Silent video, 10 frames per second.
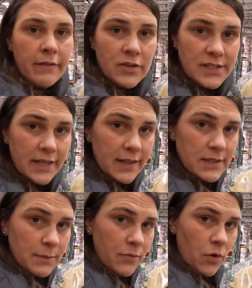Never seen
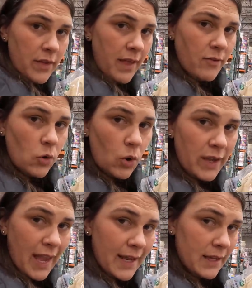this before. They have an
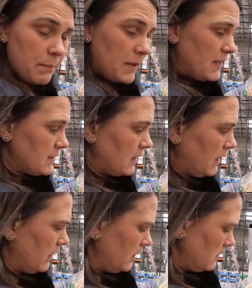organic pizza
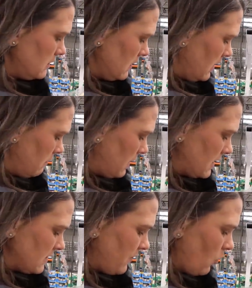kit.
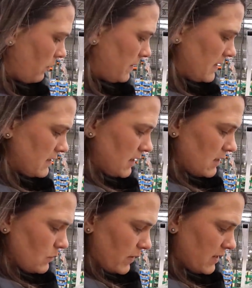Makes 4
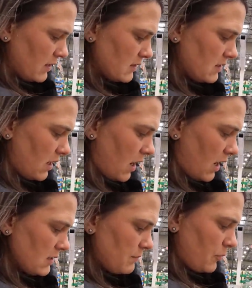pizzas with
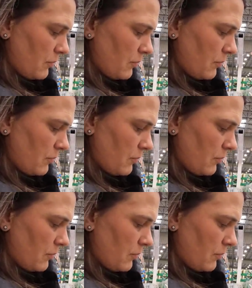sauce,